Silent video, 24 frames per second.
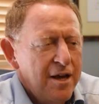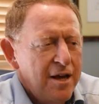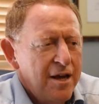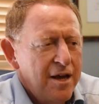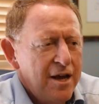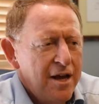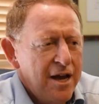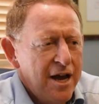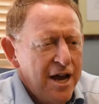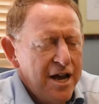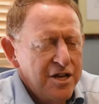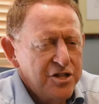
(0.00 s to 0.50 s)

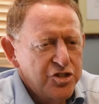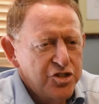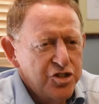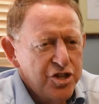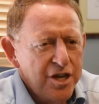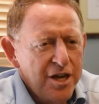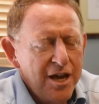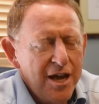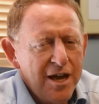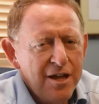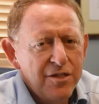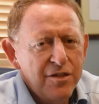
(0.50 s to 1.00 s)
and
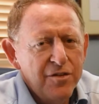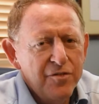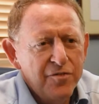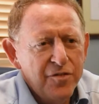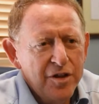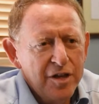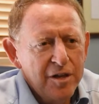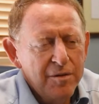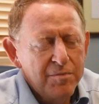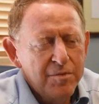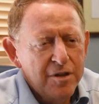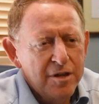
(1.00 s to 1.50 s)
she had
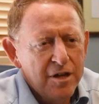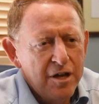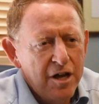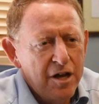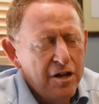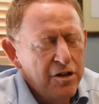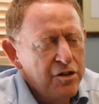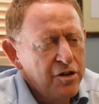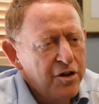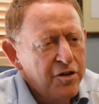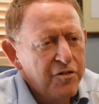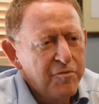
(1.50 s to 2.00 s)
developed a
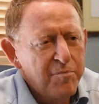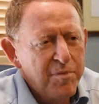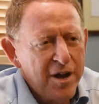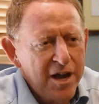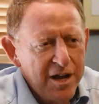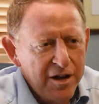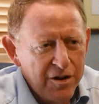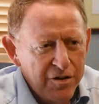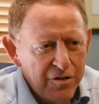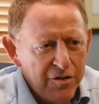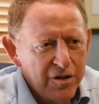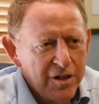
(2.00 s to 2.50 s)
lot of
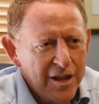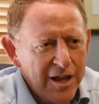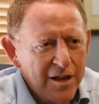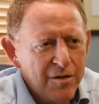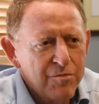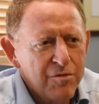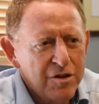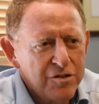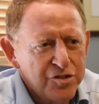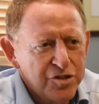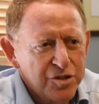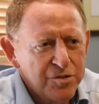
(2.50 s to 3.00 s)
pain in her leg
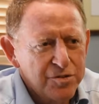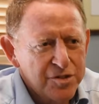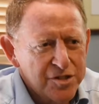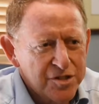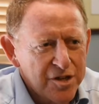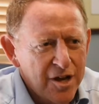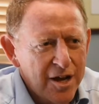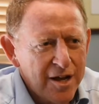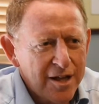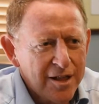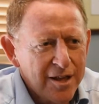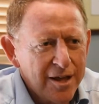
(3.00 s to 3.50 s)
while she was
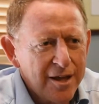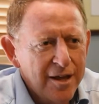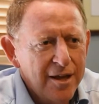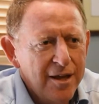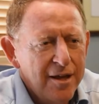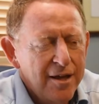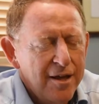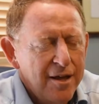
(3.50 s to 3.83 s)
cycling,